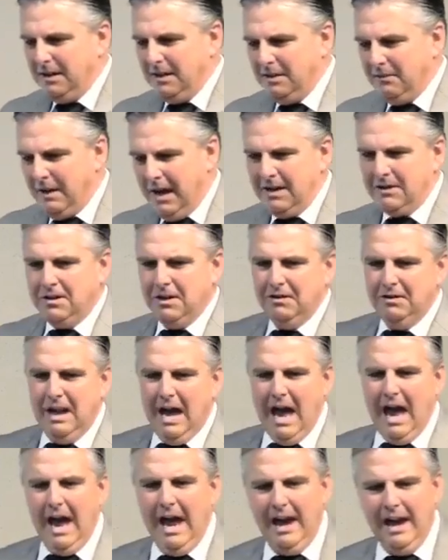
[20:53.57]
Why couldn't
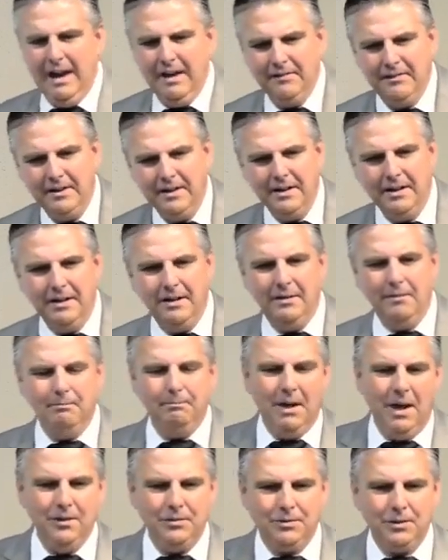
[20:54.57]
I have
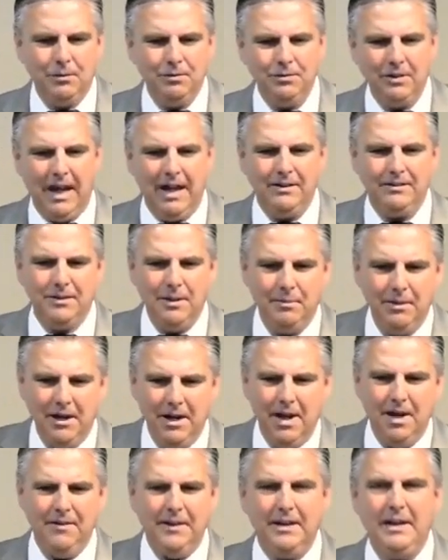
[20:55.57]
muscles like some of the
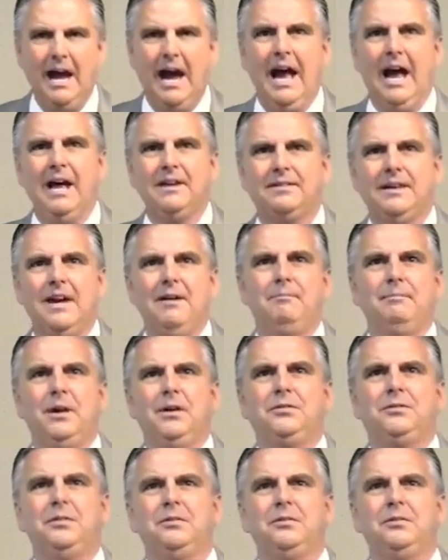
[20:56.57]
other guys have muscles?